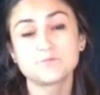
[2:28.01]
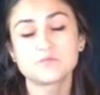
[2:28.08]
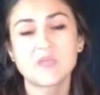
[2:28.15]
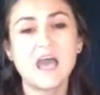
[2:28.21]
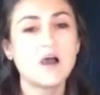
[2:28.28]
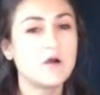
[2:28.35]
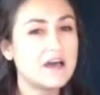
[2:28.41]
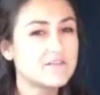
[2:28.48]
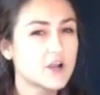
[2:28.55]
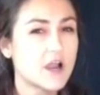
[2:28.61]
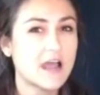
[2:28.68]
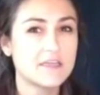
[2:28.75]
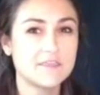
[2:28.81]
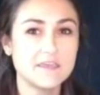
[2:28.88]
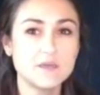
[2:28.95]
However,
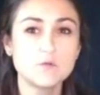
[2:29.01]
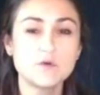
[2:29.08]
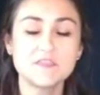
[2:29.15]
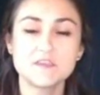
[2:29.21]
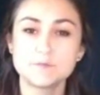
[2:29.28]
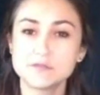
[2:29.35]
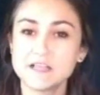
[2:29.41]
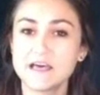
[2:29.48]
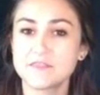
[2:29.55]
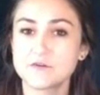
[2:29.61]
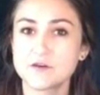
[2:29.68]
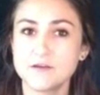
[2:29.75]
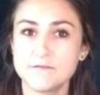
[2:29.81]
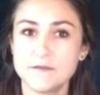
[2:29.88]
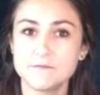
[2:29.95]
I think with the
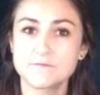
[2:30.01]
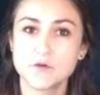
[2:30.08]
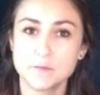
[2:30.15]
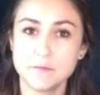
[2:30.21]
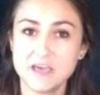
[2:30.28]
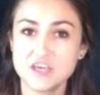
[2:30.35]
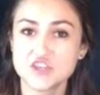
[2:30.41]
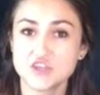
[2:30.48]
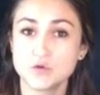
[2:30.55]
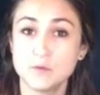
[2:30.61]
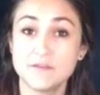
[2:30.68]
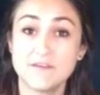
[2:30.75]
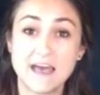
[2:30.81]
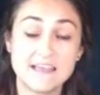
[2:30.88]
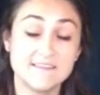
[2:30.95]
plethora of information
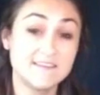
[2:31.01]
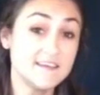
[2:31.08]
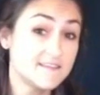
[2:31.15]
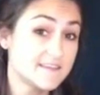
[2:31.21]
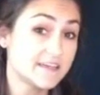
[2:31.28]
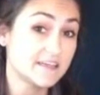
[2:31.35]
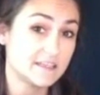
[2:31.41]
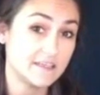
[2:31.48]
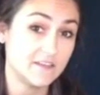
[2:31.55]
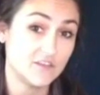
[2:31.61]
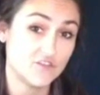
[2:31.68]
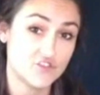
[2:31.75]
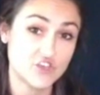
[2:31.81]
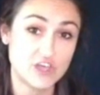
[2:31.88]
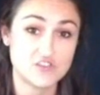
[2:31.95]
we've had detailing
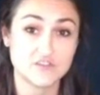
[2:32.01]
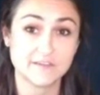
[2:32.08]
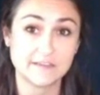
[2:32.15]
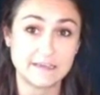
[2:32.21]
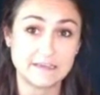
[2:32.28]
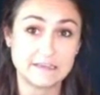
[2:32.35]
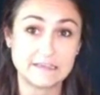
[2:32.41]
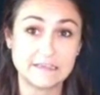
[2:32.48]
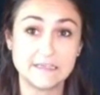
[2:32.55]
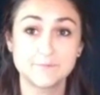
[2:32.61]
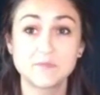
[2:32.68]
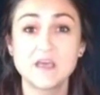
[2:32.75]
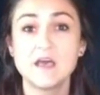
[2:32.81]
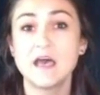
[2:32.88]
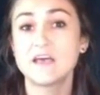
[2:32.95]
these changes lately,
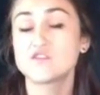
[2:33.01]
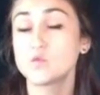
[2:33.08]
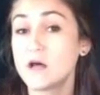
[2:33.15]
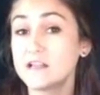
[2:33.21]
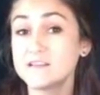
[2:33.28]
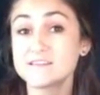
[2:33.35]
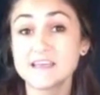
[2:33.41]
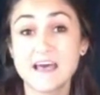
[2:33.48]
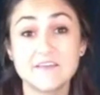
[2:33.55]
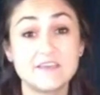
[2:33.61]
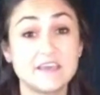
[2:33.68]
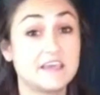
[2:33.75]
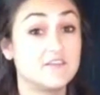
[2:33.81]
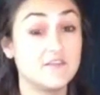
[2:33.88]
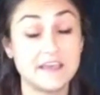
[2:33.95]
as well as
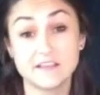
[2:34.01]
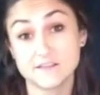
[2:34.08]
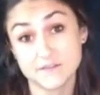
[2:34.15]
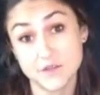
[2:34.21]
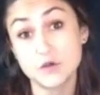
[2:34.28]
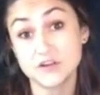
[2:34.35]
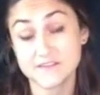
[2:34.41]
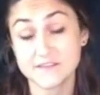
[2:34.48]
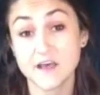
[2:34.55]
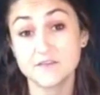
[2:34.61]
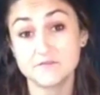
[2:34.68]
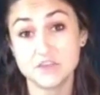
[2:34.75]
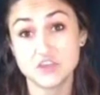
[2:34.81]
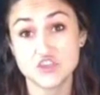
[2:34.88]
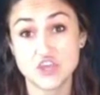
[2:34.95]
having advance notice
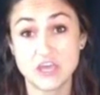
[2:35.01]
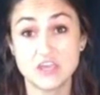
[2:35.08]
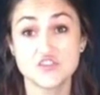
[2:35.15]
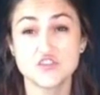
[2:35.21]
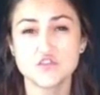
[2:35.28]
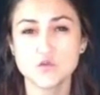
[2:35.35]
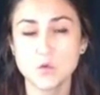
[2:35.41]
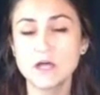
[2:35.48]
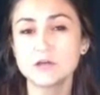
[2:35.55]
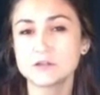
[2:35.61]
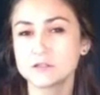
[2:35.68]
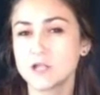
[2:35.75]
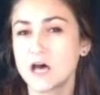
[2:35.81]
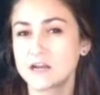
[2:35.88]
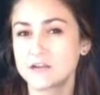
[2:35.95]
of the change, has quelled a
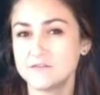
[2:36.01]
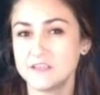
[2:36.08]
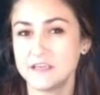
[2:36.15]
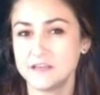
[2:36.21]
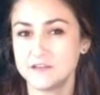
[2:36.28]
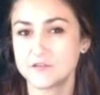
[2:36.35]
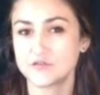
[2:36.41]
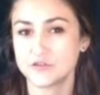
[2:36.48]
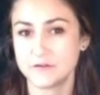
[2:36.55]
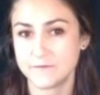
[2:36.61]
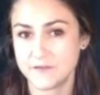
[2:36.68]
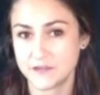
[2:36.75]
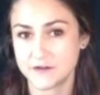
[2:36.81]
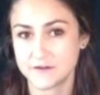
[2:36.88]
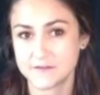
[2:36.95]
lot of the industry
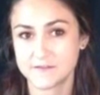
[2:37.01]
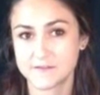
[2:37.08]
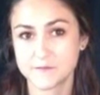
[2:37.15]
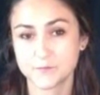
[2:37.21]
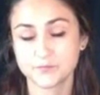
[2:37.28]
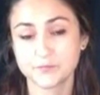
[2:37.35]
fears.